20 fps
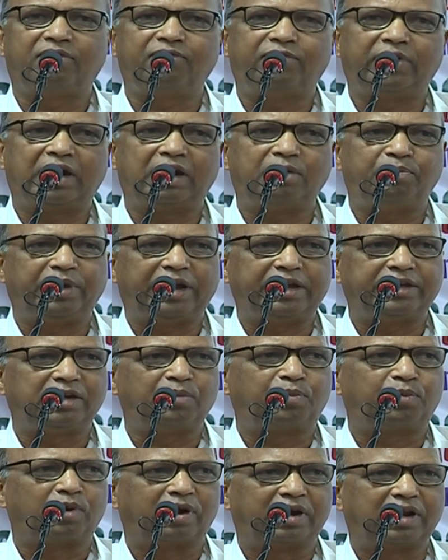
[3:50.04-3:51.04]
M.Phil and Ph.D.
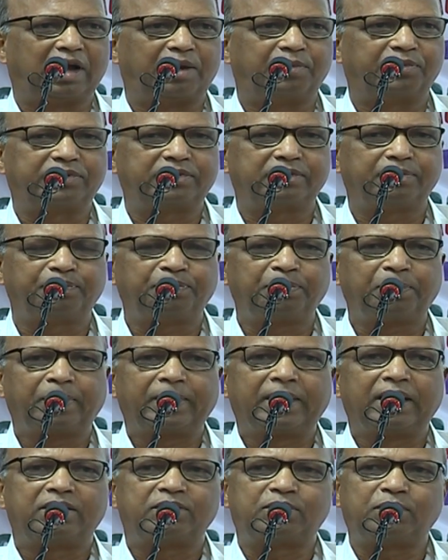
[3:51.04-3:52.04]
programs.
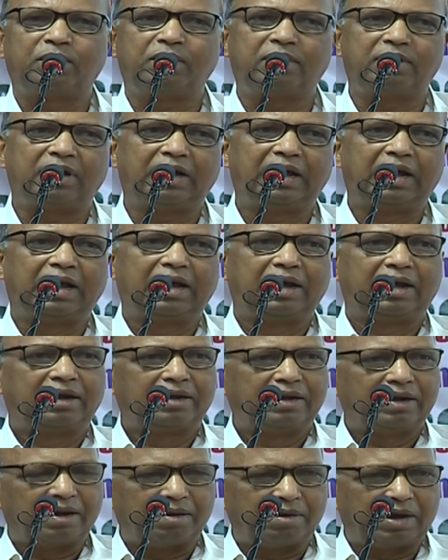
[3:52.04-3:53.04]
So
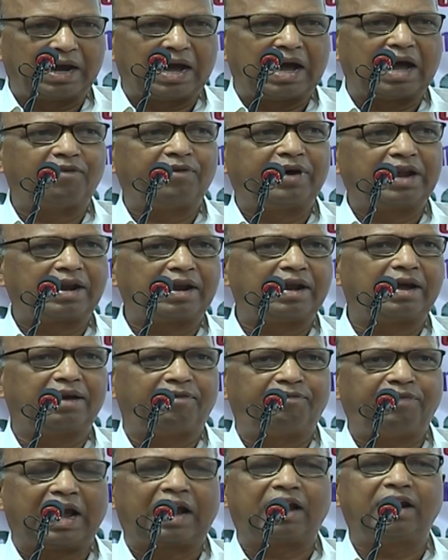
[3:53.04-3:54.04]

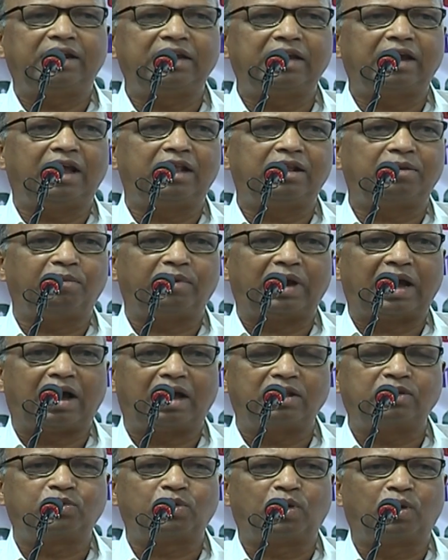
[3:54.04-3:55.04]
our faculty
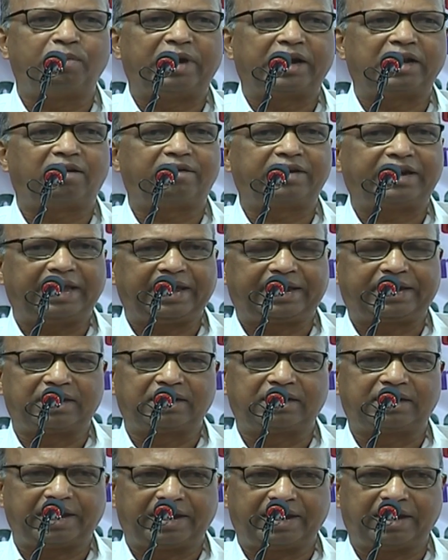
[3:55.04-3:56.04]
also might have
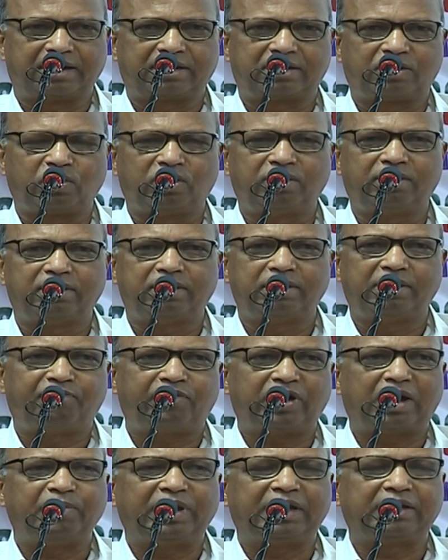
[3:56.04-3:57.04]
taken care to
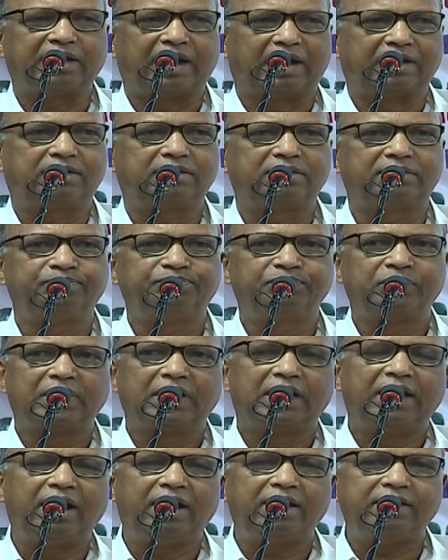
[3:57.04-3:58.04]
informing that
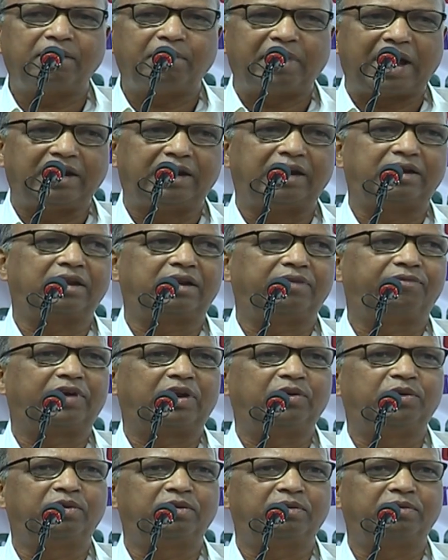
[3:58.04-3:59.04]
it is a mandatory
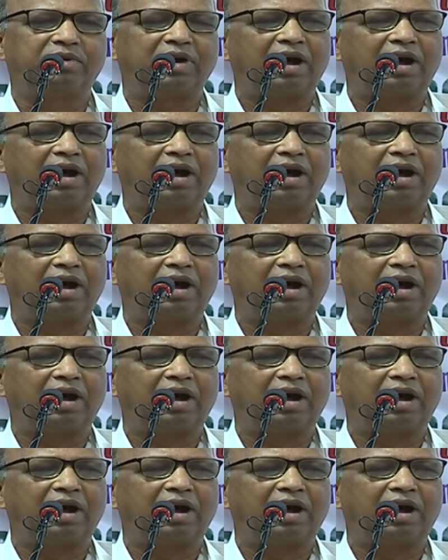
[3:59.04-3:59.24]
for you